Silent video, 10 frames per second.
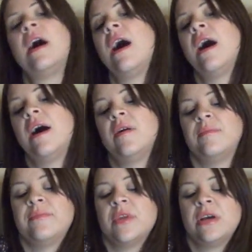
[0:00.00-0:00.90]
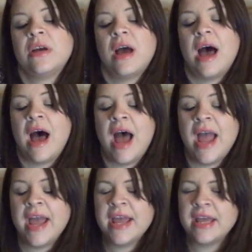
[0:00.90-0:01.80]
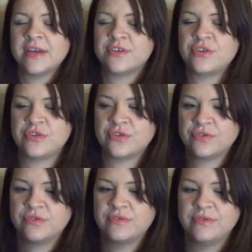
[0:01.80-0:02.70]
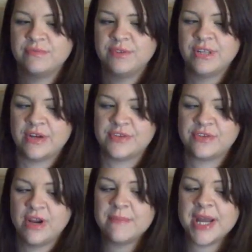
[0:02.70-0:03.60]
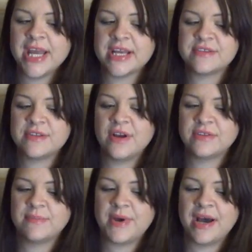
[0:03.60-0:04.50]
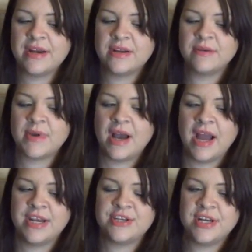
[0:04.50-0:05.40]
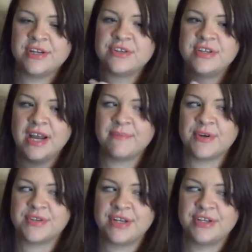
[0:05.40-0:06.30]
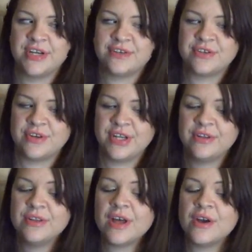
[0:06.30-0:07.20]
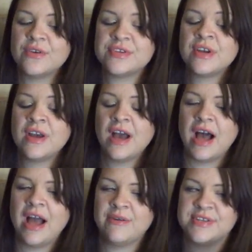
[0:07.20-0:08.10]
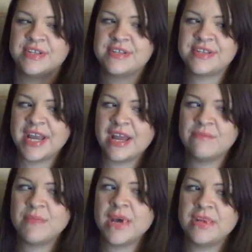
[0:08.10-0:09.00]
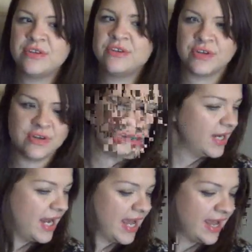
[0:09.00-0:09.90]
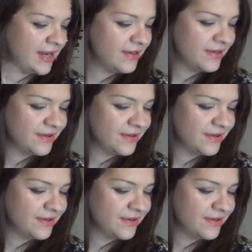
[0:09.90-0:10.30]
I scraped my hands along the bottom. I changed diapers. I changed dirty clothes. I was in sand, mud, dirt, and